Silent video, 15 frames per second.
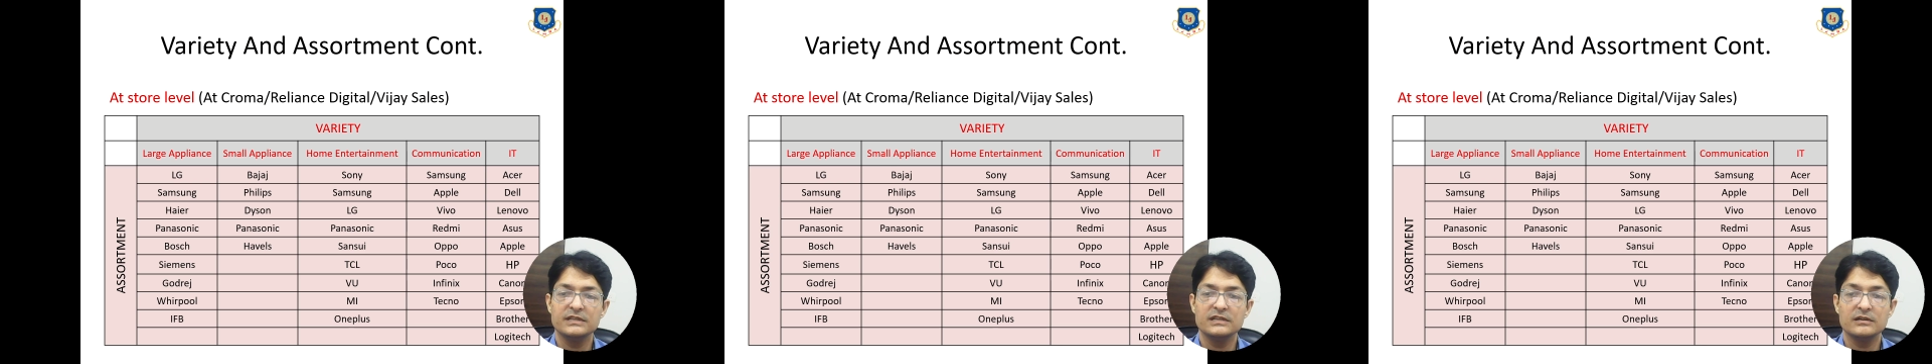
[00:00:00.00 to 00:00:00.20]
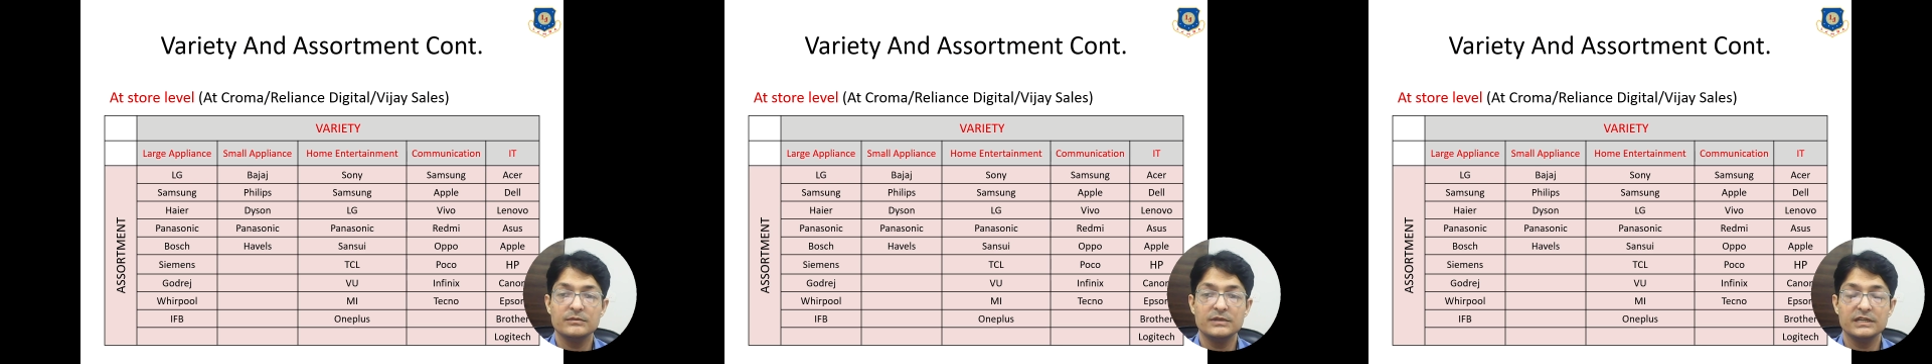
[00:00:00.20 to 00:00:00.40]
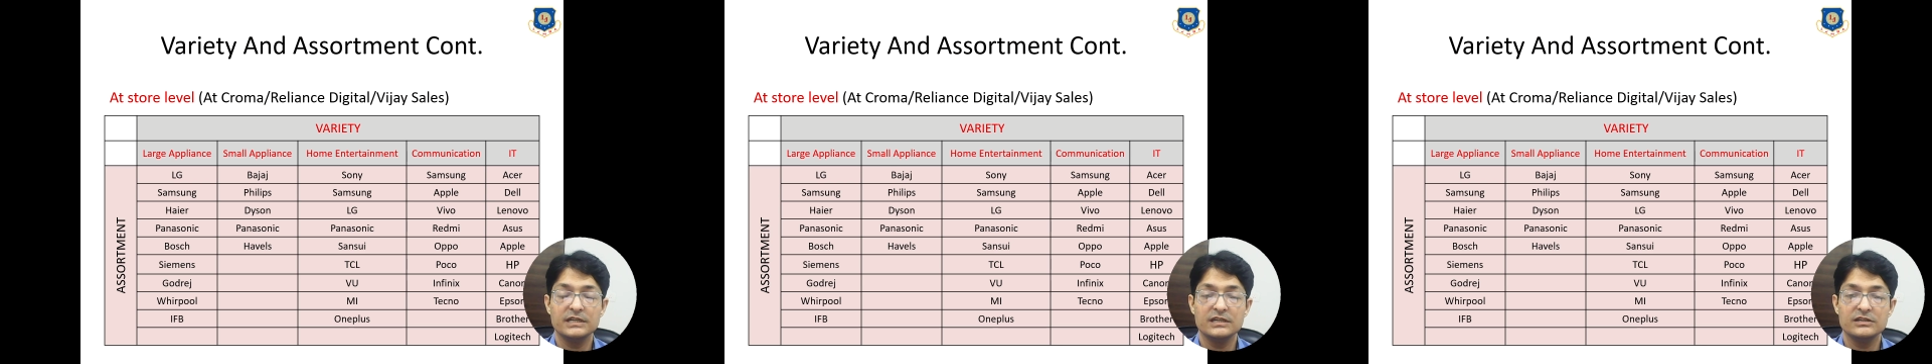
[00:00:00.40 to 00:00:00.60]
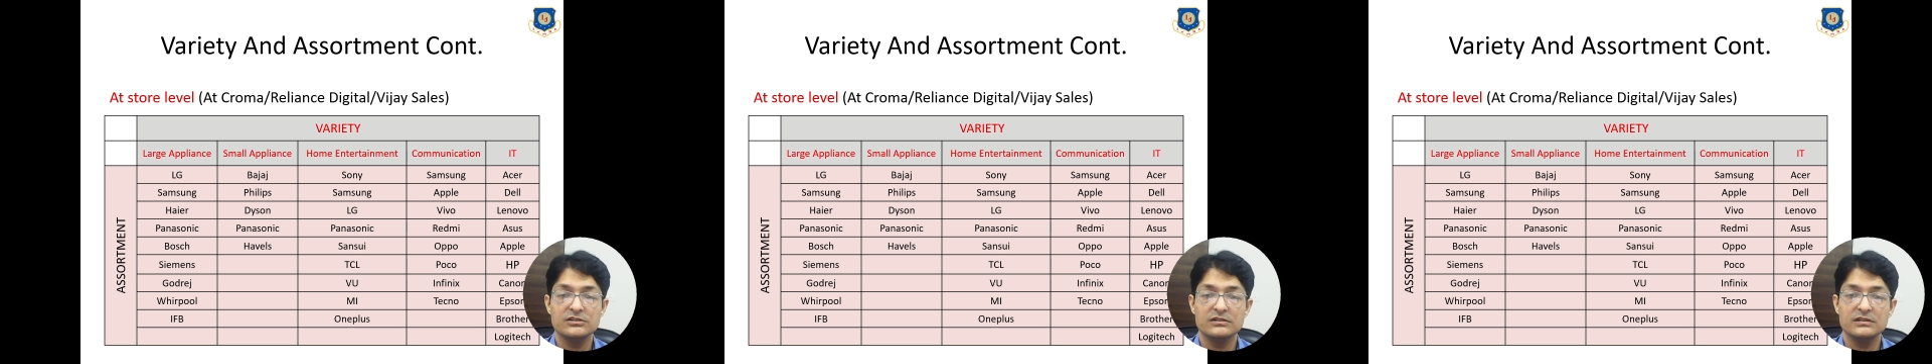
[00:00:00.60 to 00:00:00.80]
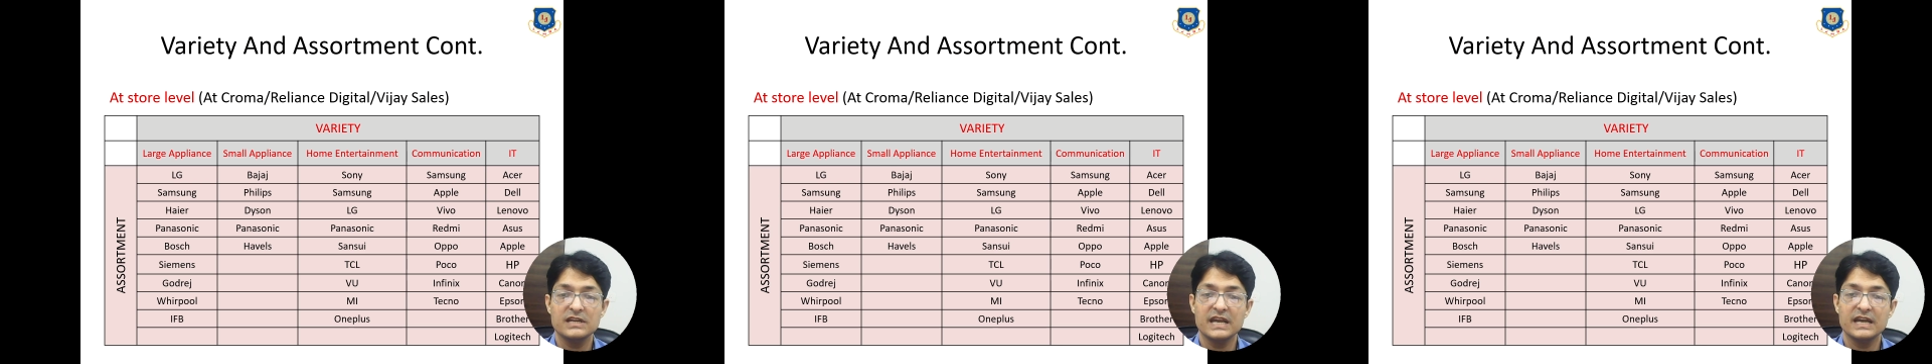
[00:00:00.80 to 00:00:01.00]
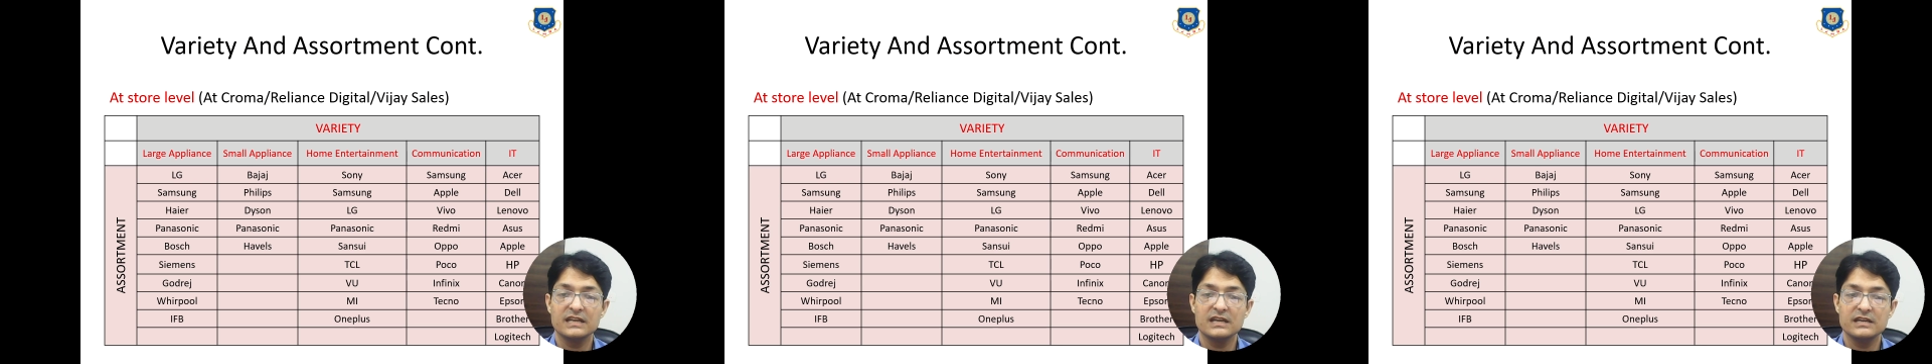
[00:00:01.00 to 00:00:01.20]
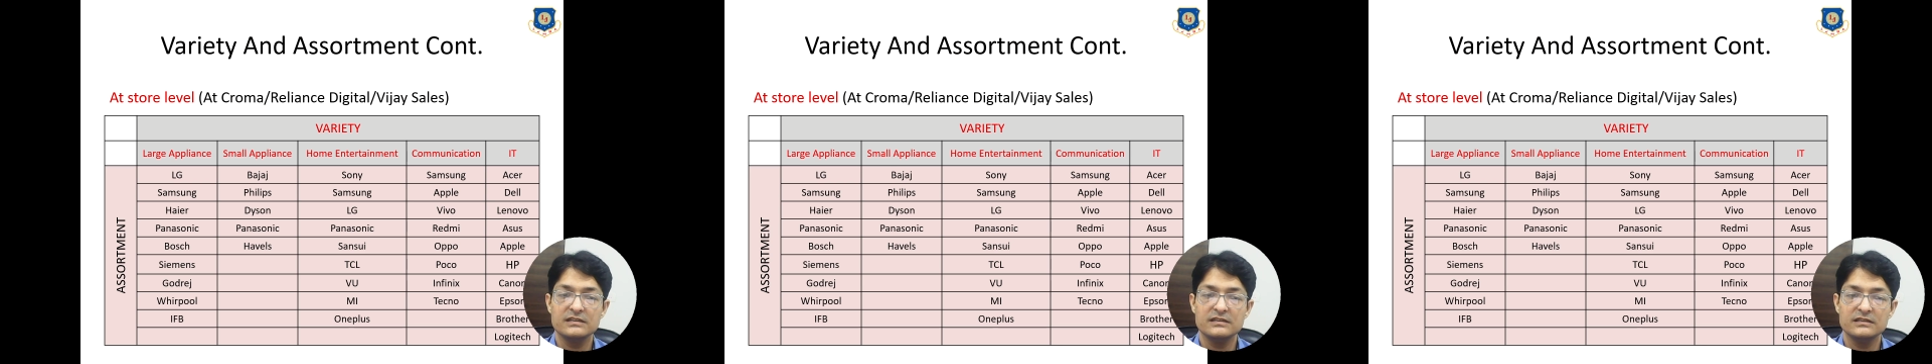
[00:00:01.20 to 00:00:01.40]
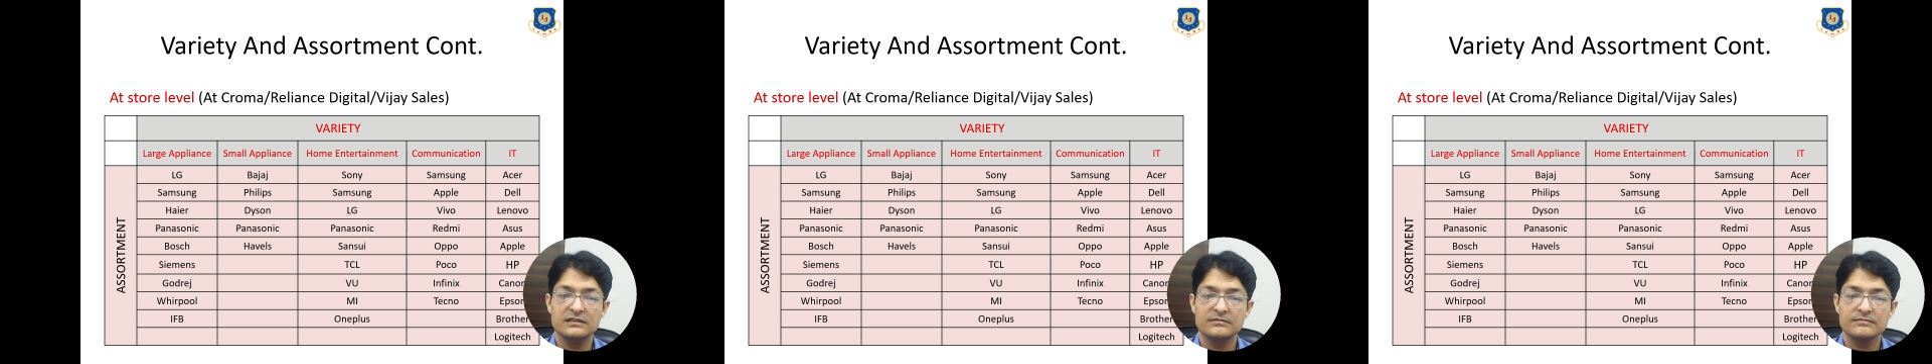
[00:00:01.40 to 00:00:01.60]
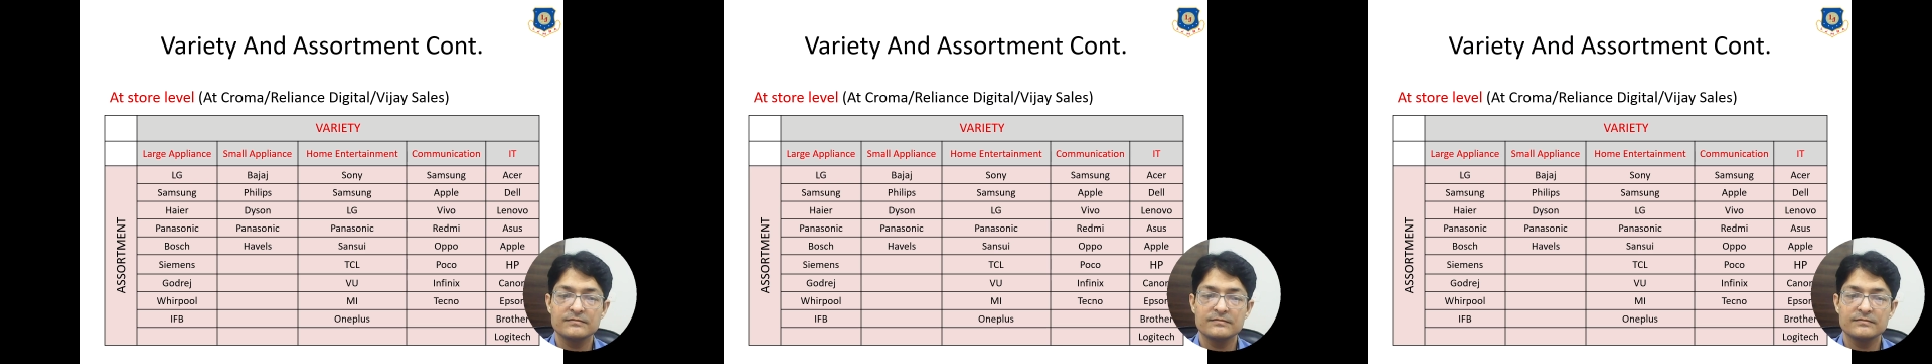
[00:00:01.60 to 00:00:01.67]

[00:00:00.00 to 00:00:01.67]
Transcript: communication, and IT.